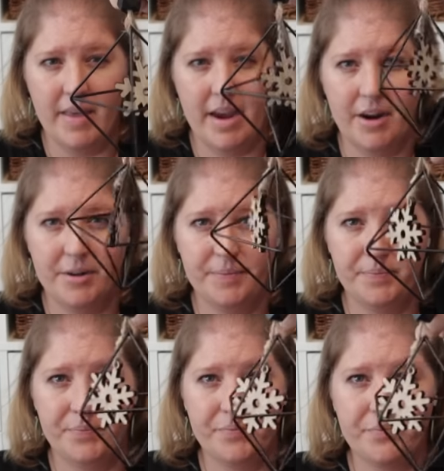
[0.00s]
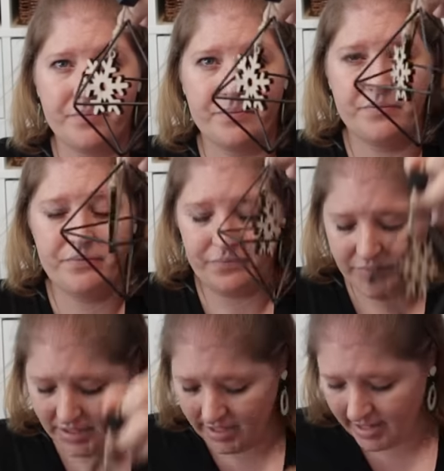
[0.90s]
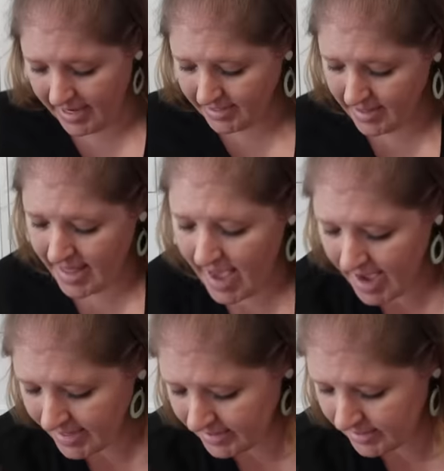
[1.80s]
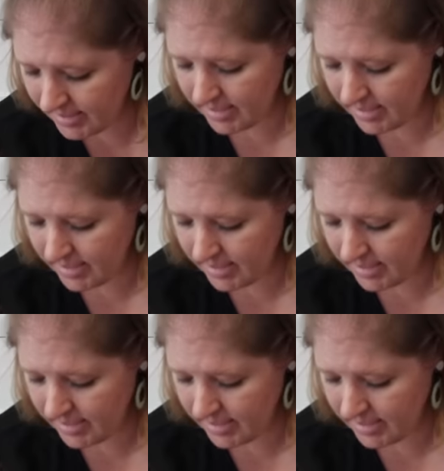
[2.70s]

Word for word: there. Like that.